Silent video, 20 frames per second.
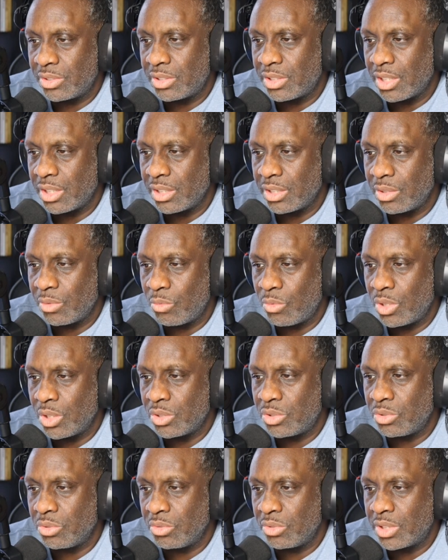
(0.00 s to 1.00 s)
son of the
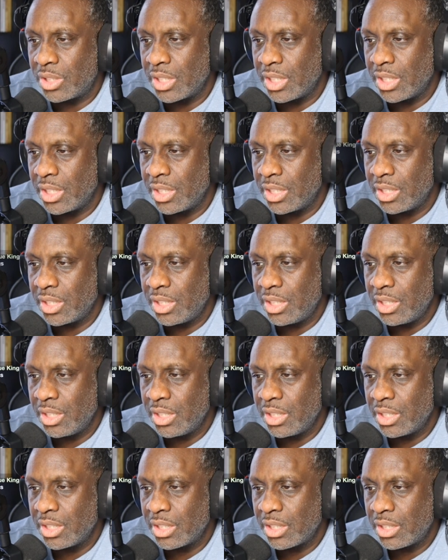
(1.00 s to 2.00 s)
one true king,
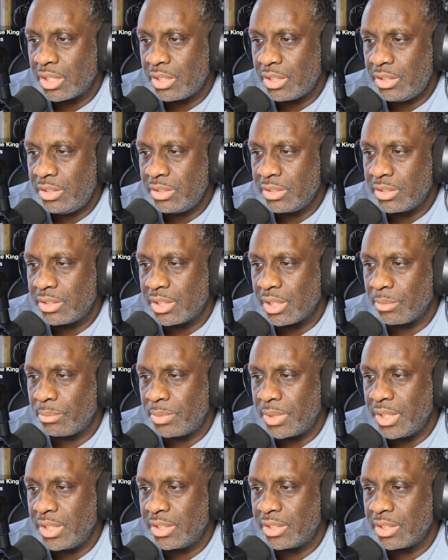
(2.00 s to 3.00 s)

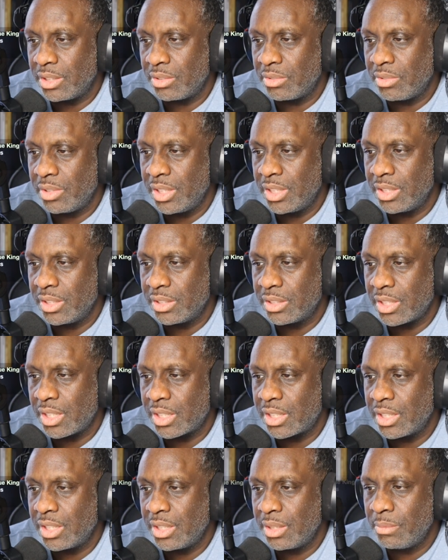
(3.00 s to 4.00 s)
said peace and greetings.
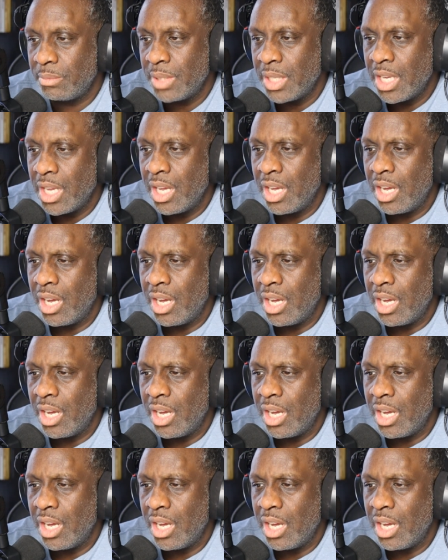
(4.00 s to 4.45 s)
I came.